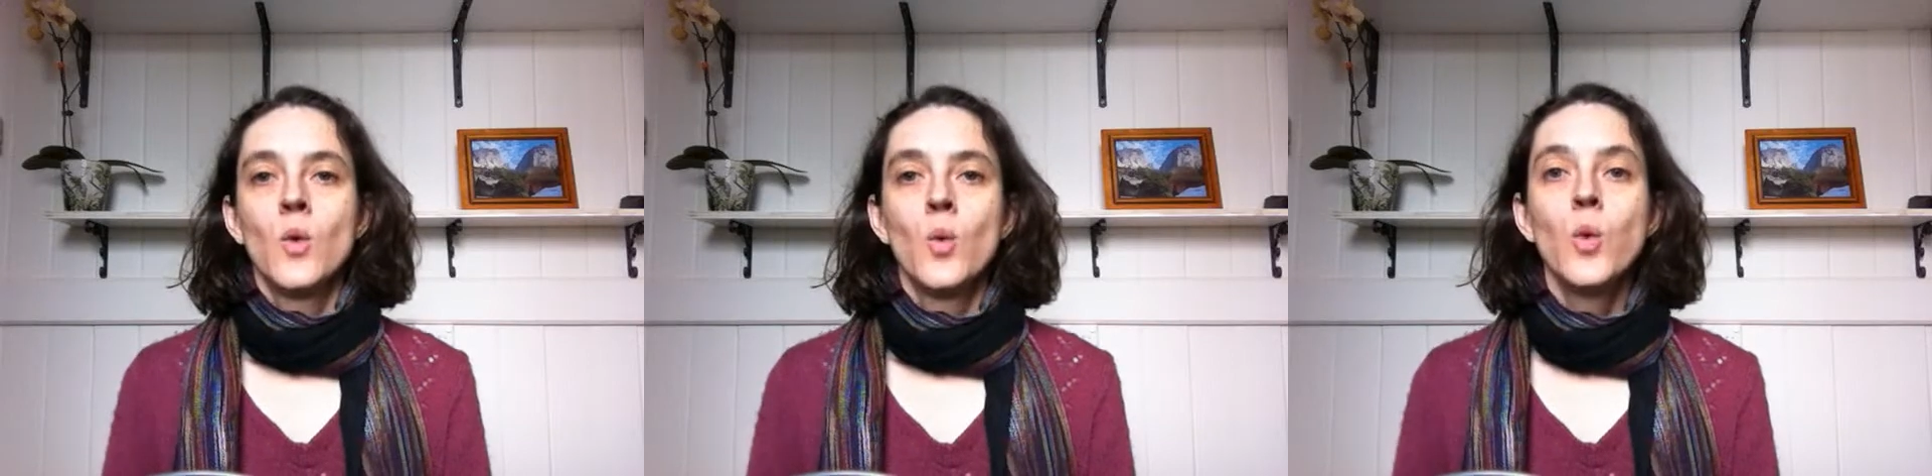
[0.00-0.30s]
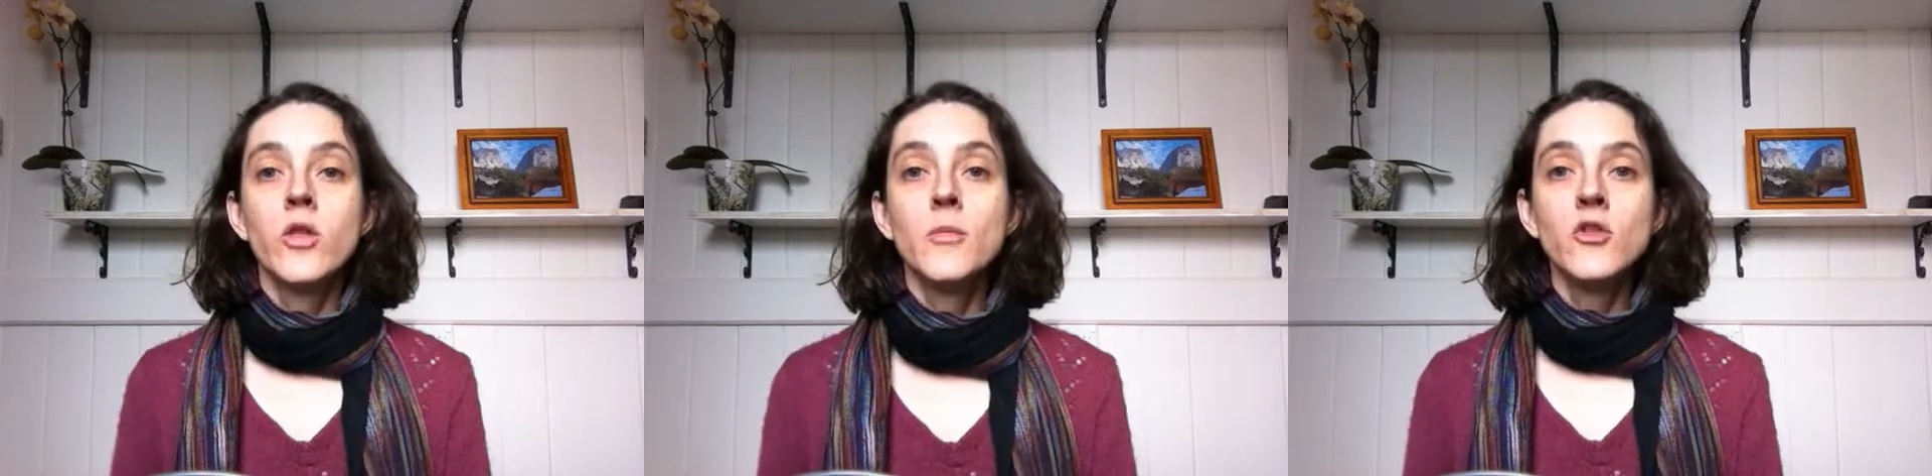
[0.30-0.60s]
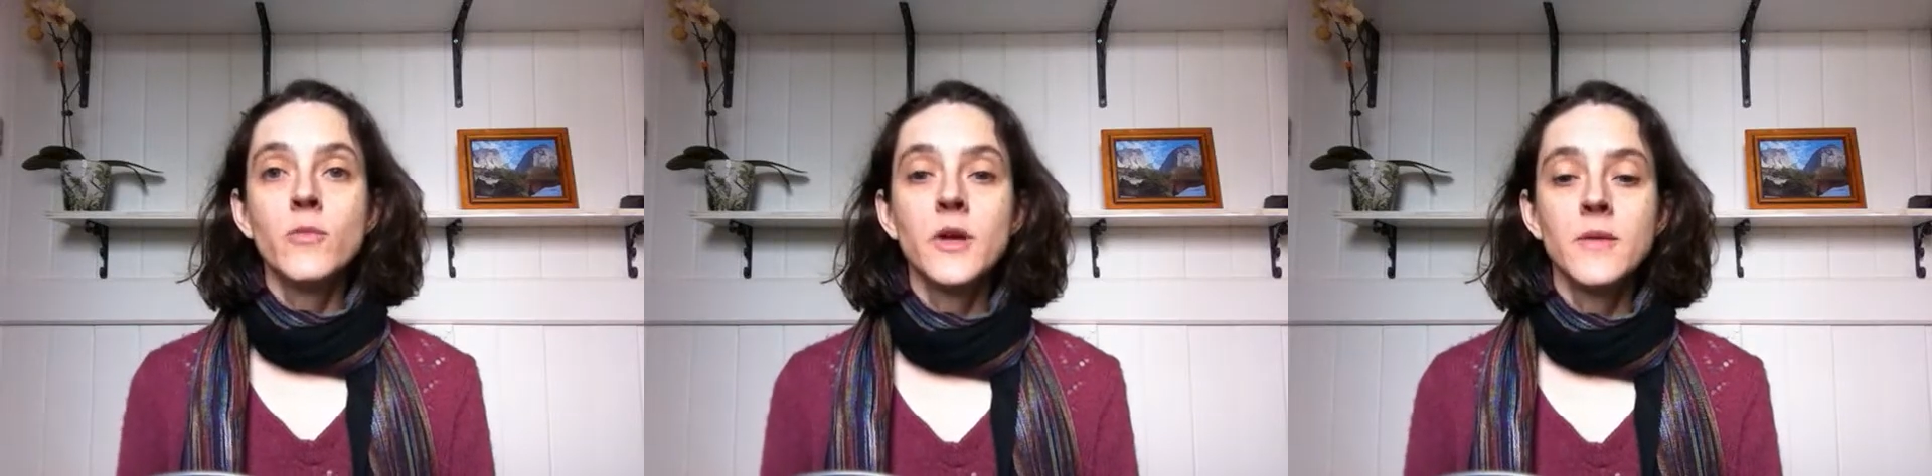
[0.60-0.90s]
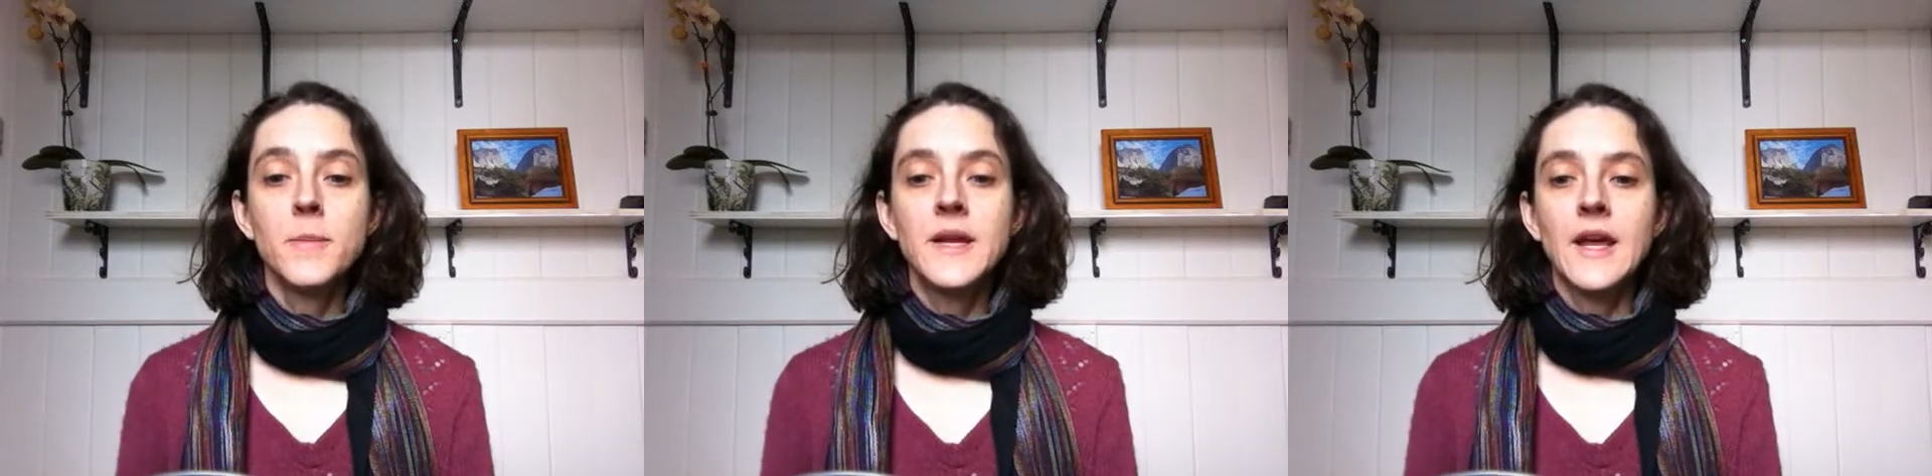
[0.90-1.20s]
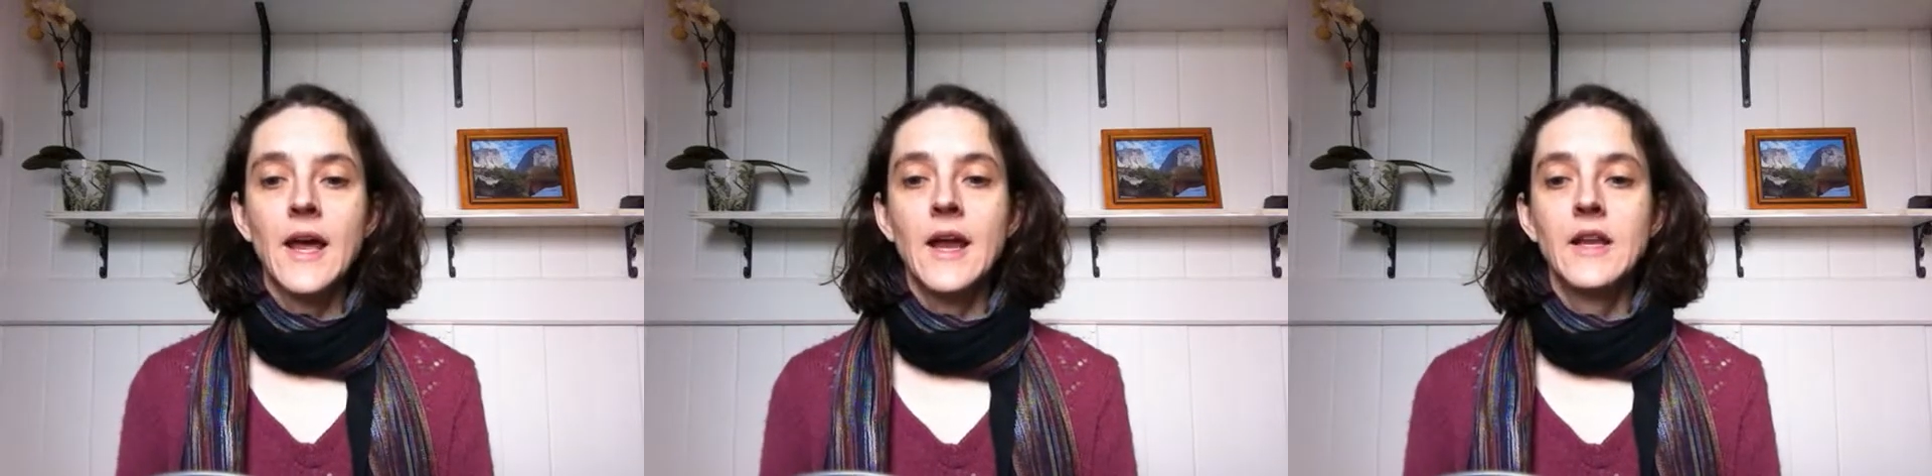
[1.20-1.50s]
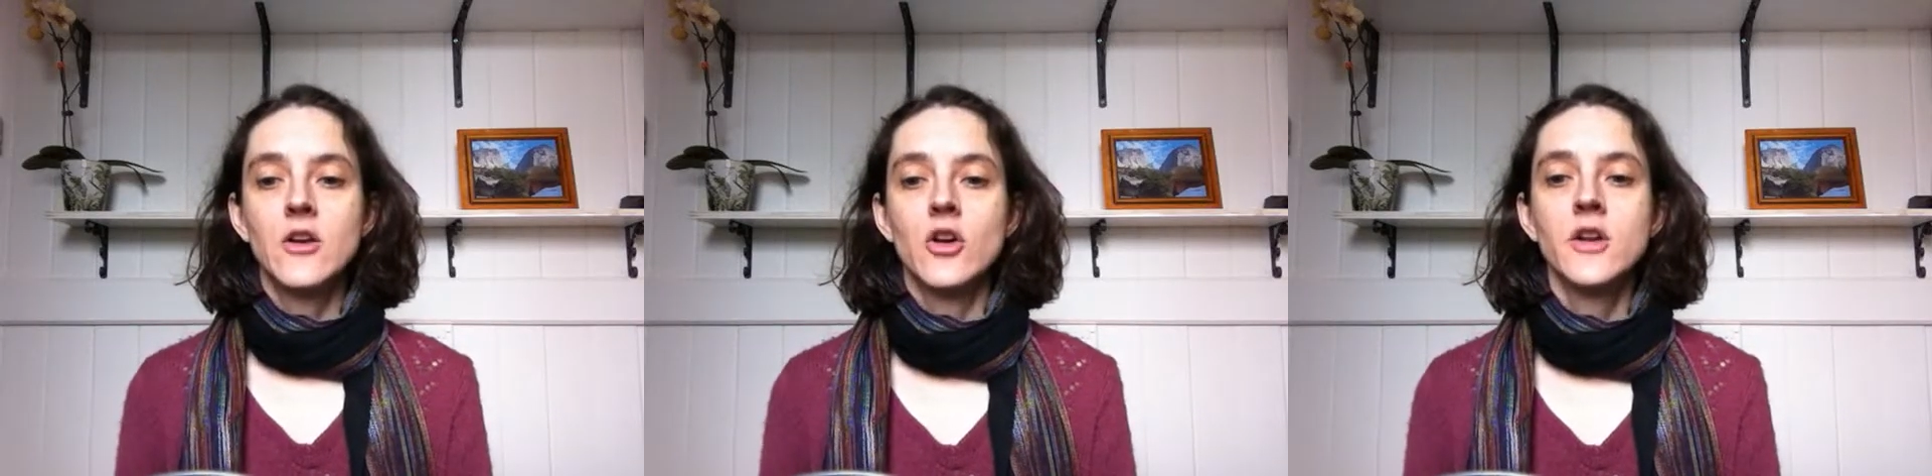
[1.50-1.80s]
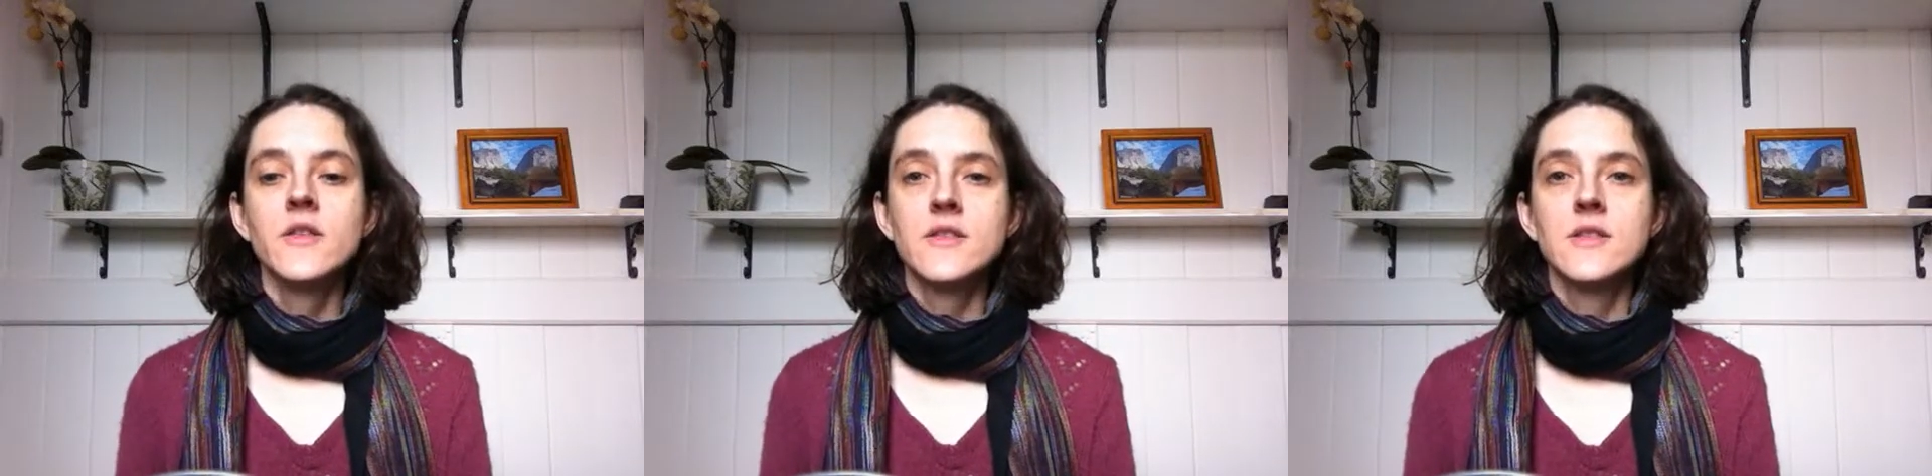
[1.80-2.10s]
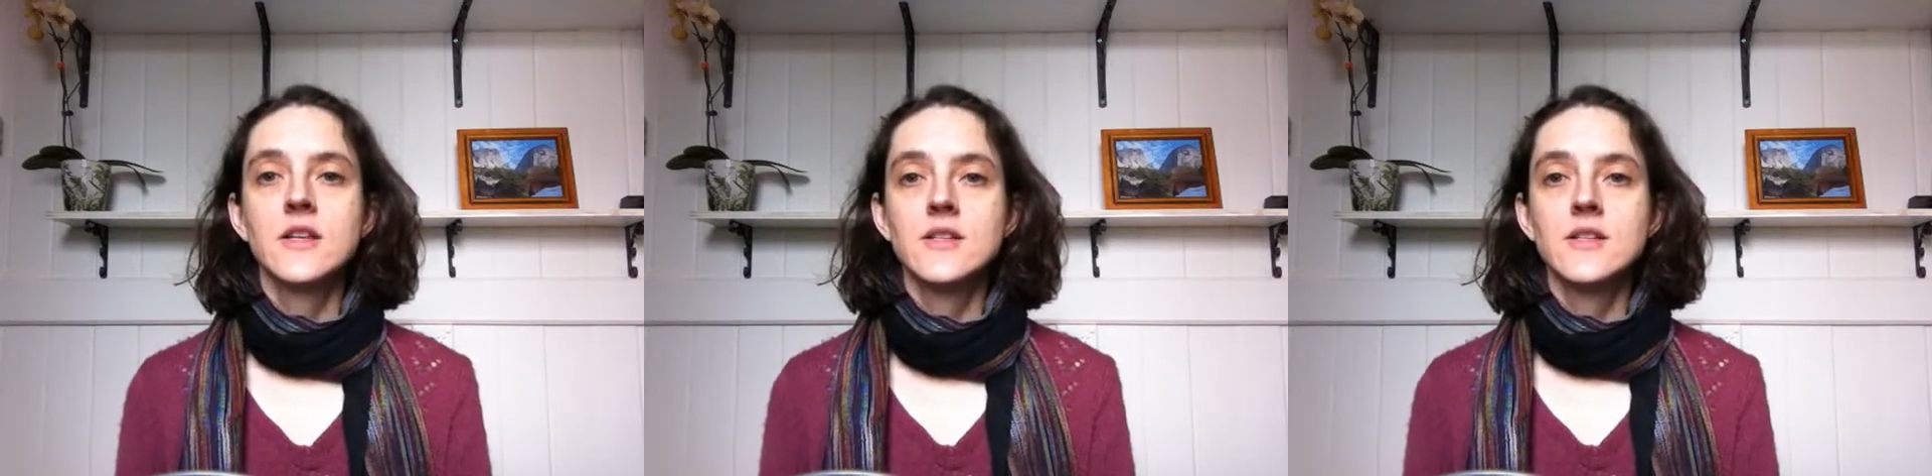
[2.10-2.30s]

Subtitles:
Well, the movement began in earnest